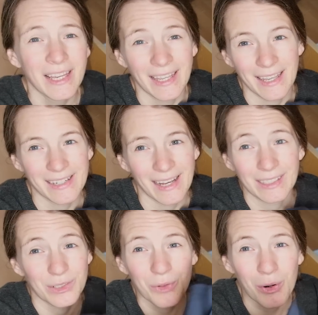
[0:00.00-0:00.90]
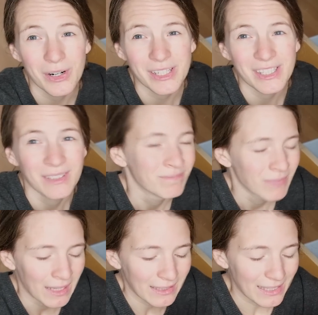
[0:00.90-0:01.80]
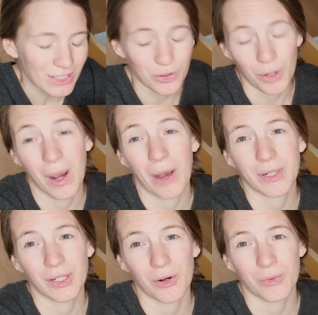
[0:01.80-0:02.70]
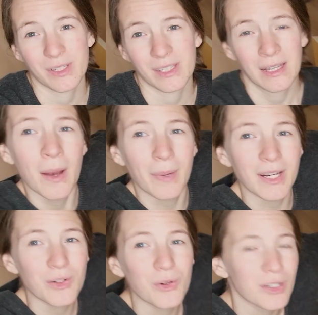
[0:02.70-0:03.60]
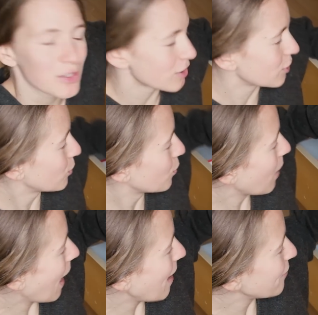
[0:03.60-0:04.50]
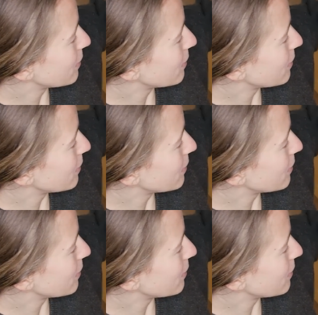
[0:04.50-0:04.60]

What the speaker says: and I'll of course let you know how it goes. But in order to have